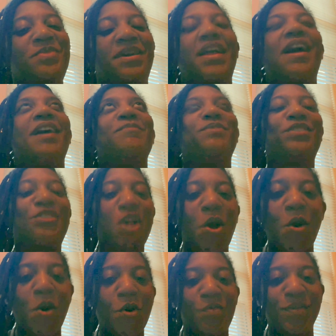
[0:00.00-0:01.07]
but I'm
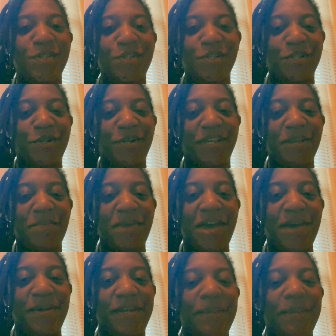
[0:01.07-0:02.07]
so open to learning about